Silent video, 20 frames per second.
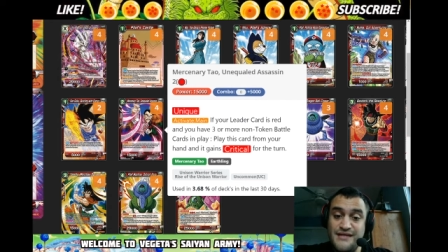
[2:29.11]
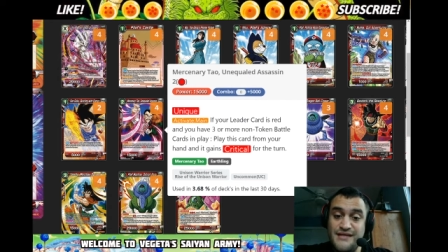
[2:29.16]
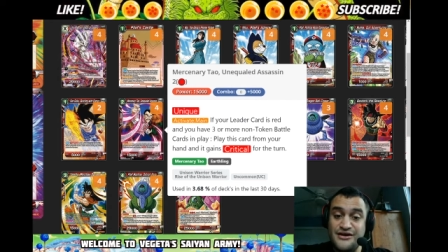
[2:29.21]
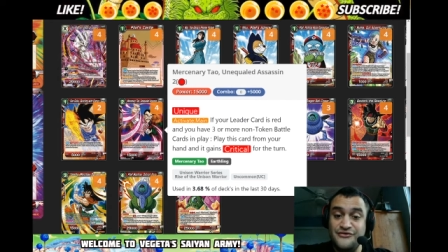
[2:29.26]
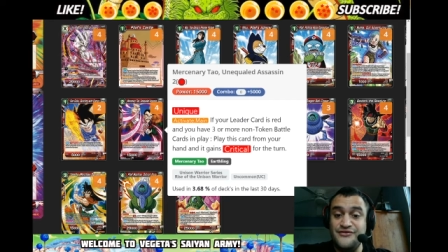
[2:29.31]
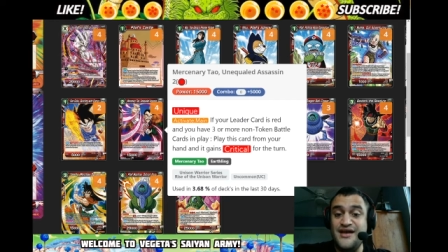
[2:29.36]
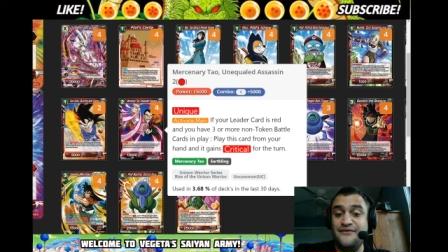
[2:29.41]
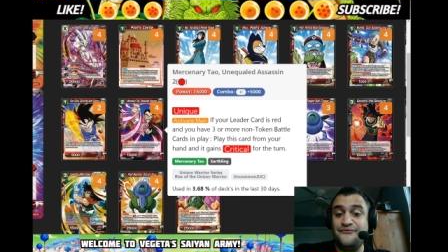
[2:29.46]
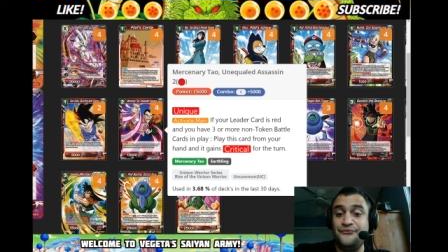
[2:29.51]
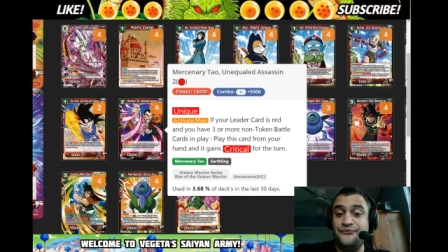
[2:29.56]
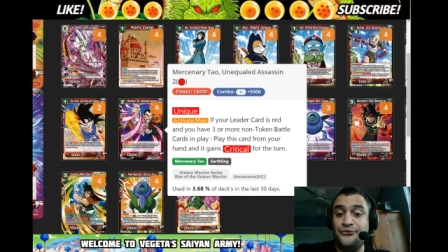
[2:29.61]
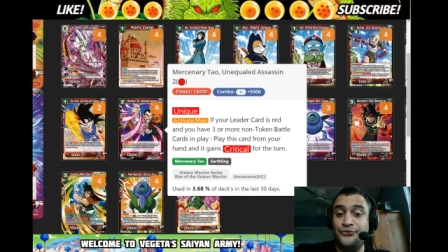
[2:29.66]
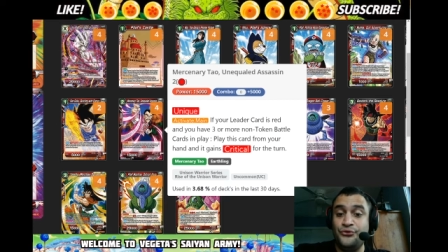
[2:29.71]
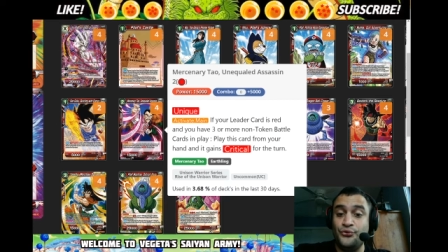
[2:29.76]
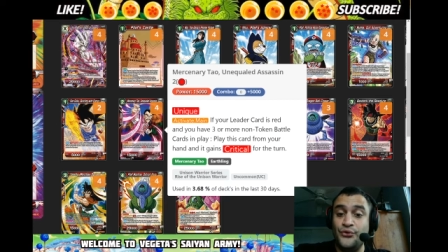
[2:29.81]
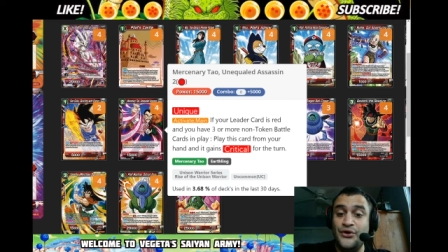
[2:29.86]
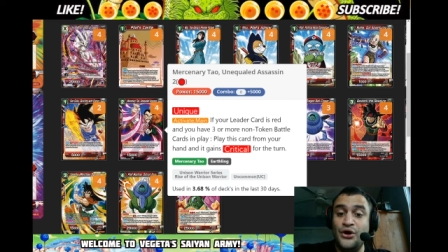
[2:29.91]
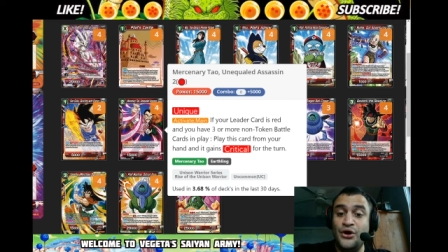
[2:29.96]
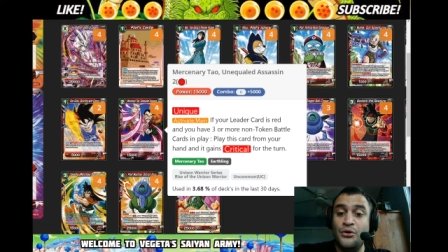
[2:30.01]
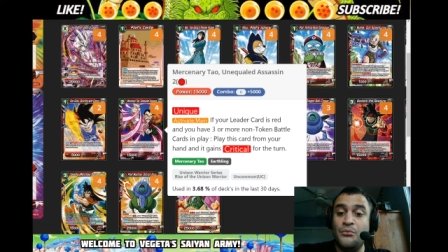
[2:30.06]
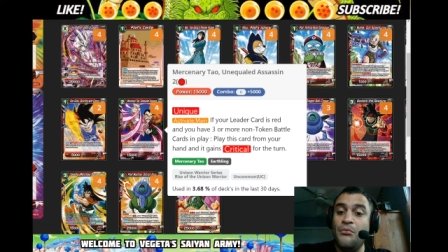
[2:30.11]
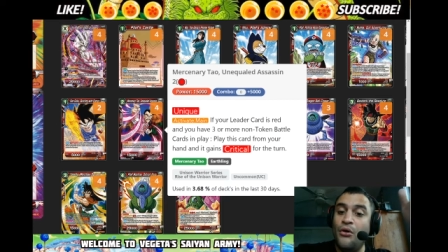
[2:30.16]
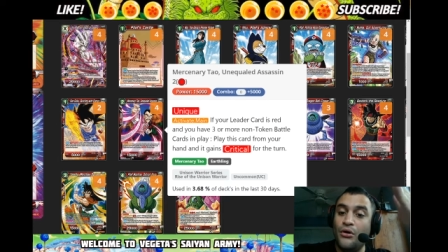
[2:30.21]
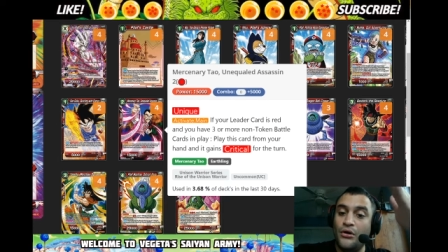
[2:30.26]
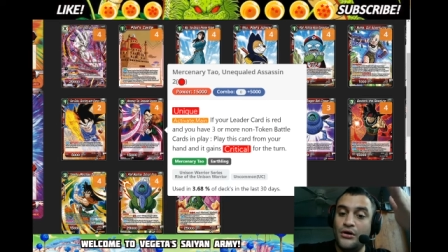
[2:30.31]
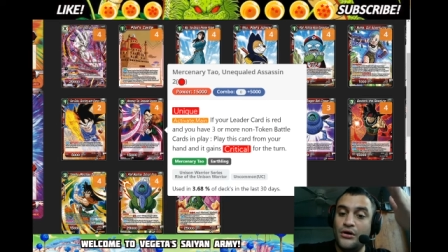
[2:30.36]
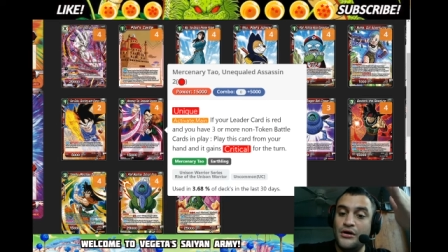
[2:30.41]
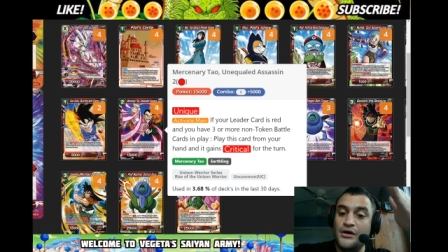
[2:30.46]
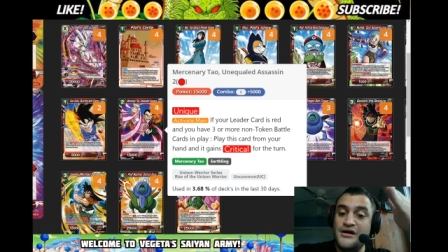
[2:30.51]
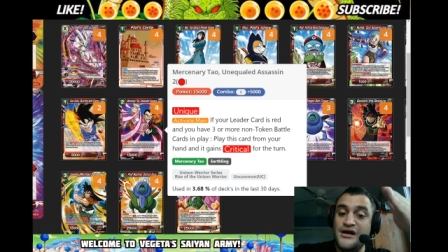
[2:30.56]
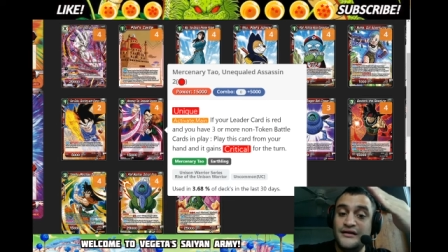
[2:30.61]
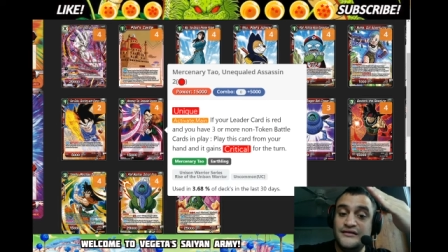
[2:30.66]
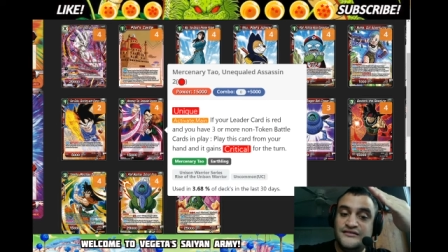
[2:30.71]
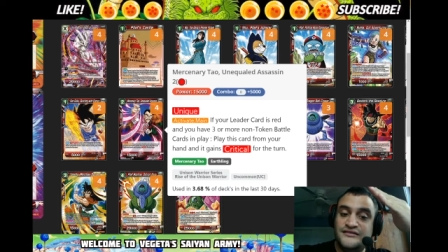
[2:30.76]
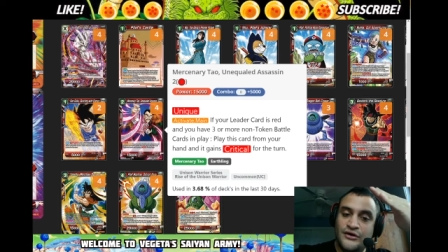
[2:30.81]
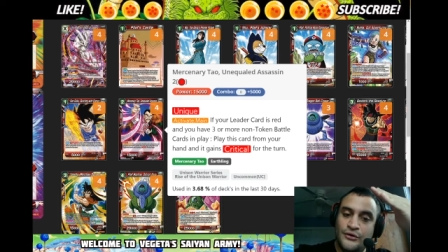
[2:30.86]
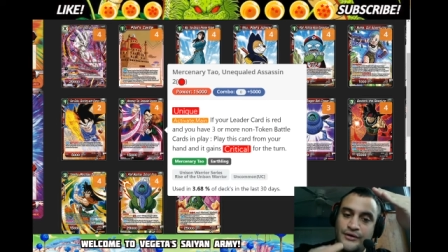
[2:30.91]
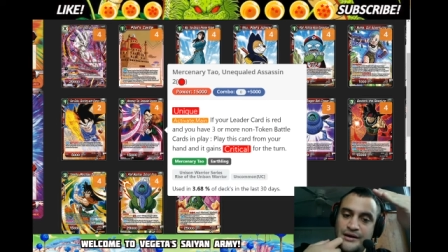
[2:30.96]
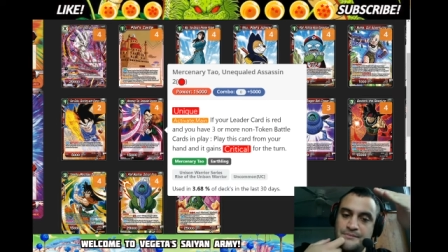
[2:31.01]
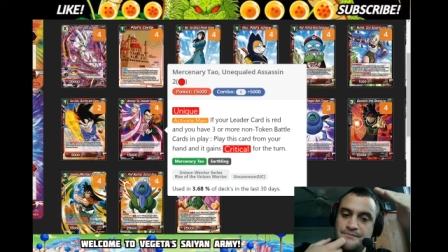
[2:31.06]
and you have 3 or more
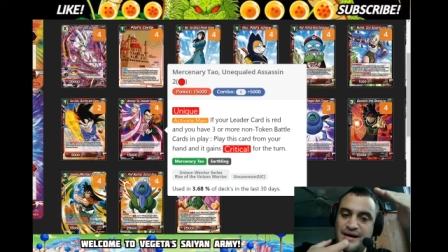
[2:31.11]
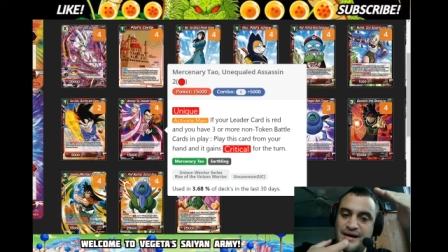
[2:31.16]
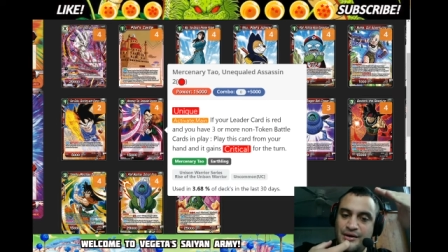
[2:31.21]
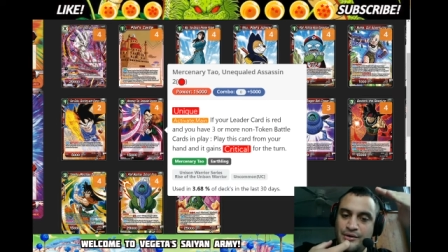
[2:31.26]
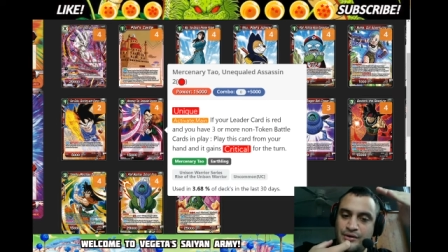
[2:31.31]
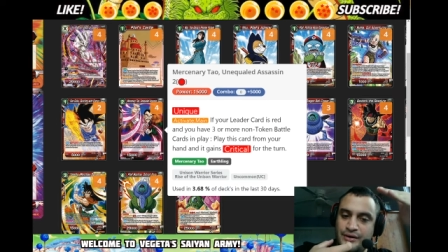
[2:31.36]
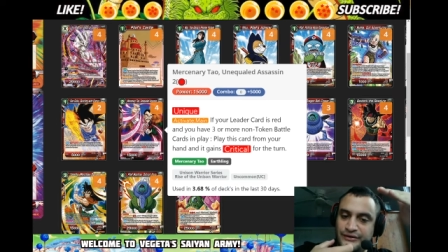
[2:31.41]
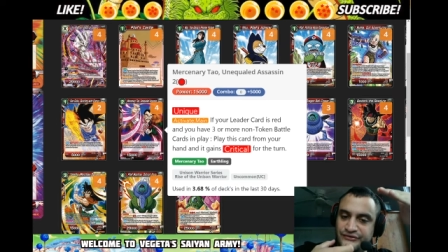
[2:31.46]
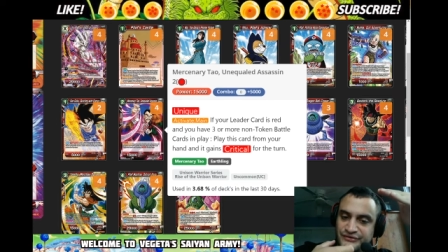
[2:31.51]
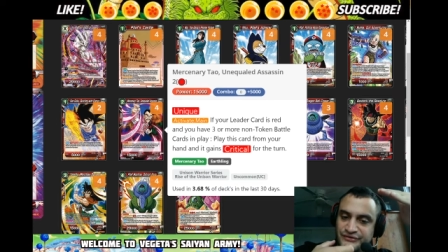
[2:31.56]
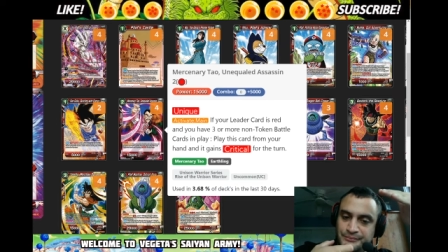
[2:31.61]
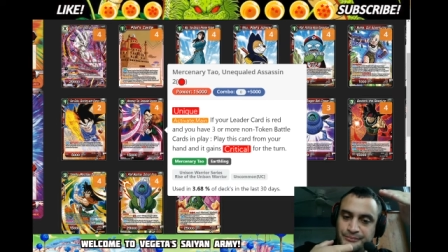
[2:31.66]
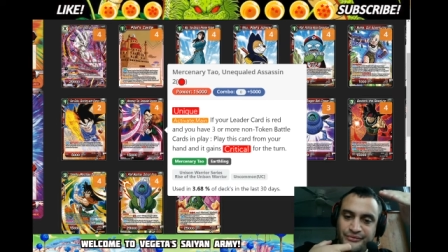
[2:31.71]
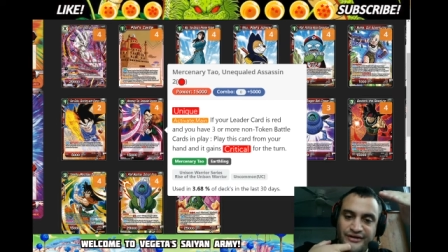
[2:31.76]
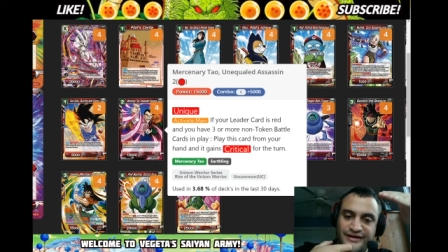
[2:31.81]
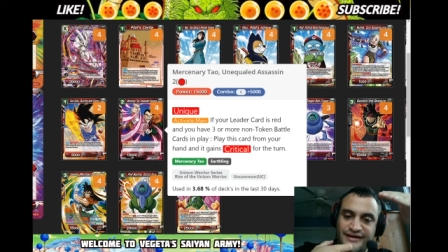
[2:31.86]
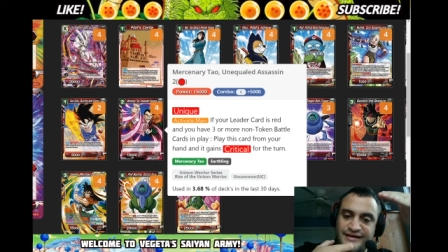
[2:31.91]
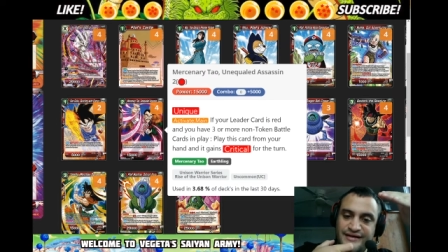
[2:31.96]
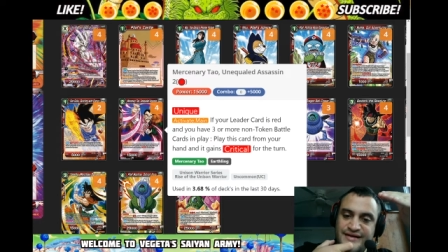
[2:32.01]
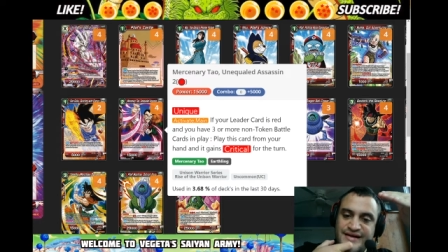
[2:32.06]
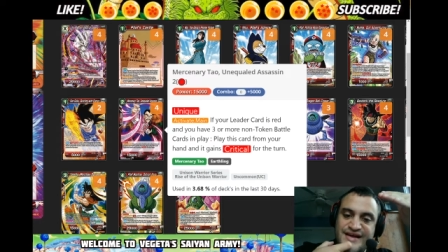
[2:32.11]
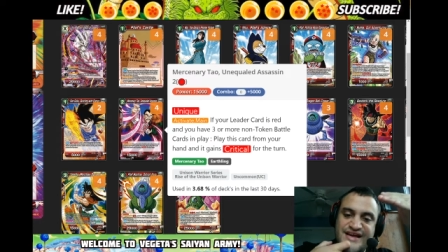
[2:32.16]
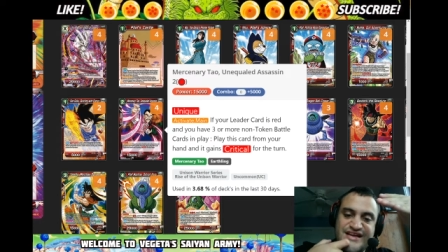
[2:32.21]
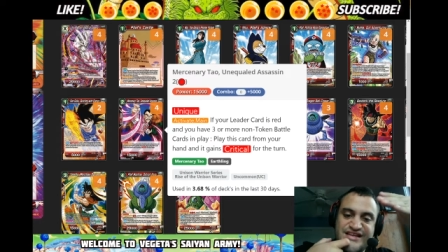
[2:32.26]
non-token battle cards in play,